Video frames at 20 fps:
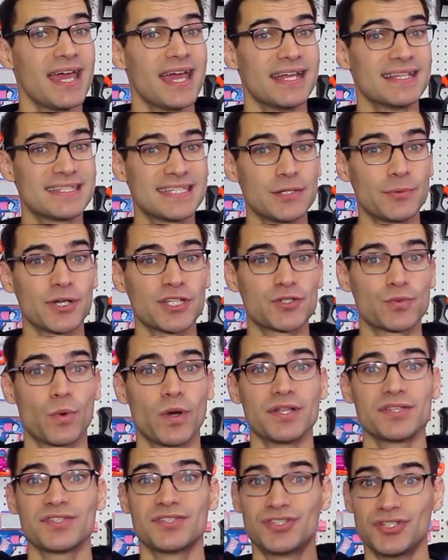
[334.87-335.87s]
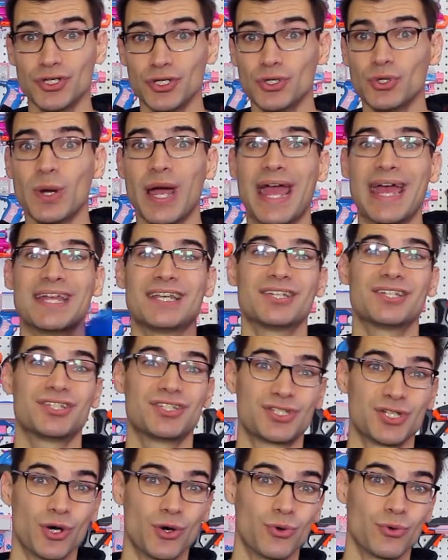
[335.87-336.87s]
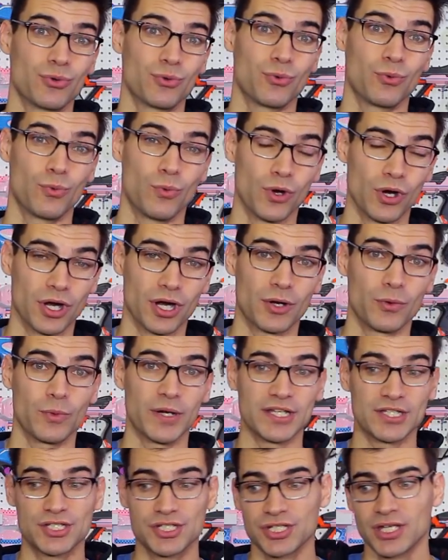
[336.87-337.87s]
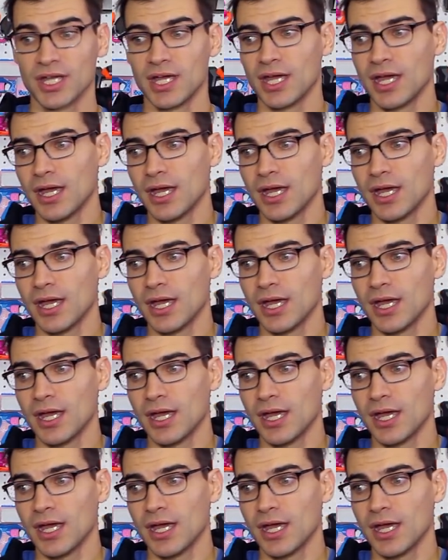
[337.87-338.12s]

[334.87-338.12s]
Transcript: and see which ones do and don't work, which,